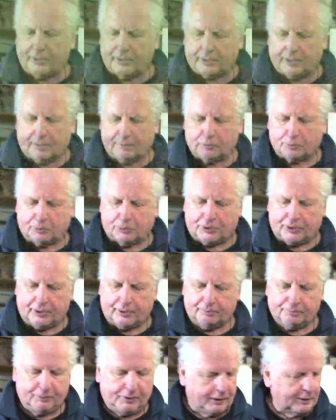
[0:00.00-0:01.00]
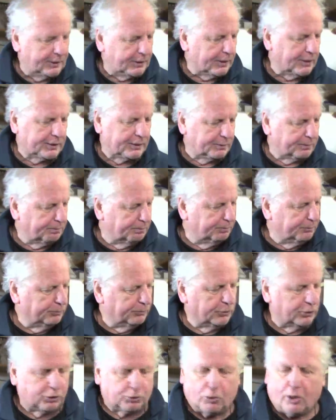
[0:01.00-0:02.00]
that comes with it is this
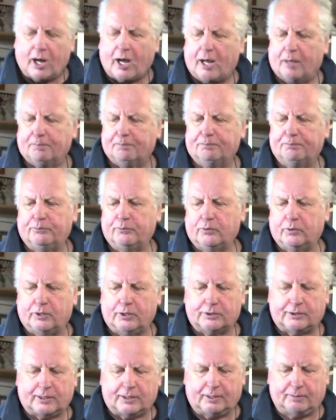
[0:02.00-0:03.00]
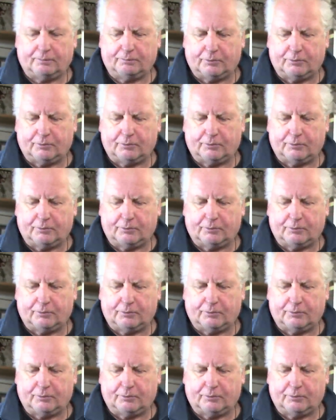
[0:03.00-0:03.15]
strap, this